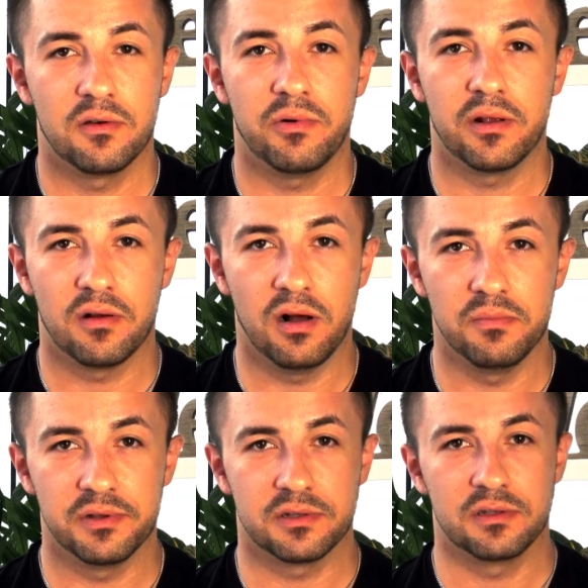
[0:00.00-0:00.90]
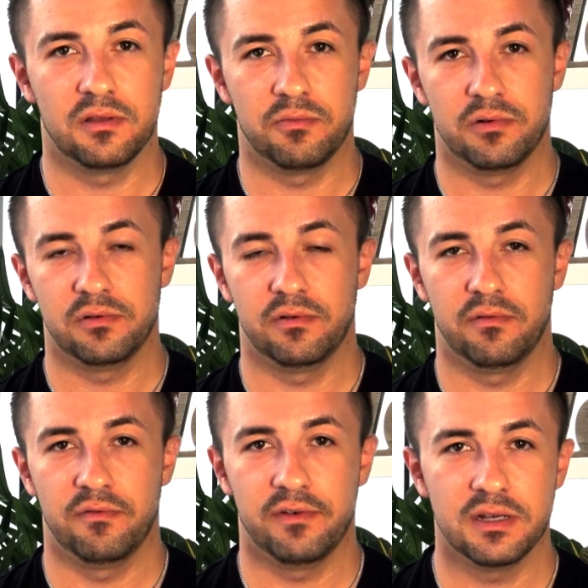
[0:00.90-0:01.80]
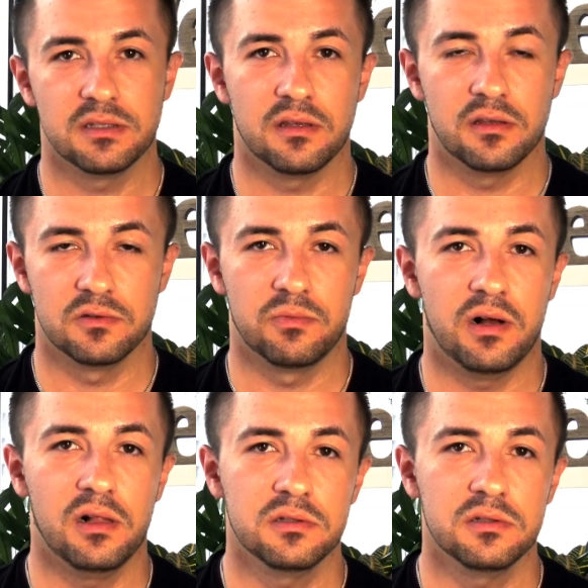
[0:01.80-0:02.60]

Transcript: quite complex and the world of investing as well.